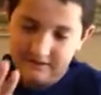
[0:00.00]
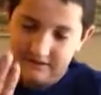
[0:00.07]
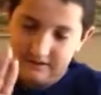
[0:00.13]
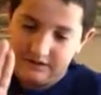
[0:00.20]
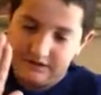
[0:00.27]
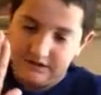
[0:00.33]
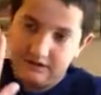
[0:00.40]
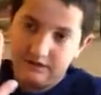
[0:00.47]

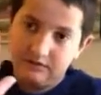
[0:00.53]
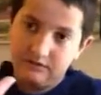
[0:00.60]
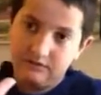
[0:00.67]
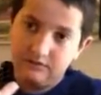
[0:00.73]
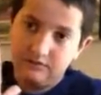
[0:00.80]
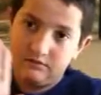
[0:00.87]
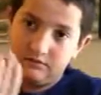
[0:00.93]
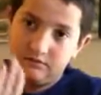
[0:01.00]
And
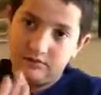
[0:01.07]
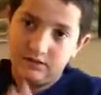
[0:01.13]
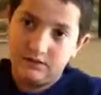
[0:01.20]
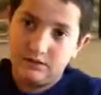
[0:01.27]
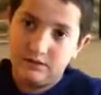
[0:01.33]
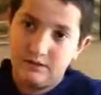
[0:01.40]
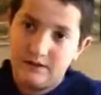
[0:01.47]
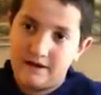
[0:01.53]

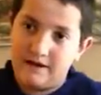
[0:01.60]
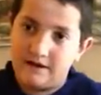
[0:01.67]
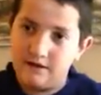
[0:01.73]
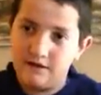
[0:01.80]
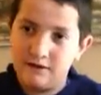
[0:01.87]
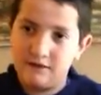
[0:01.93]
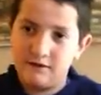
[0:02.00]
smack it.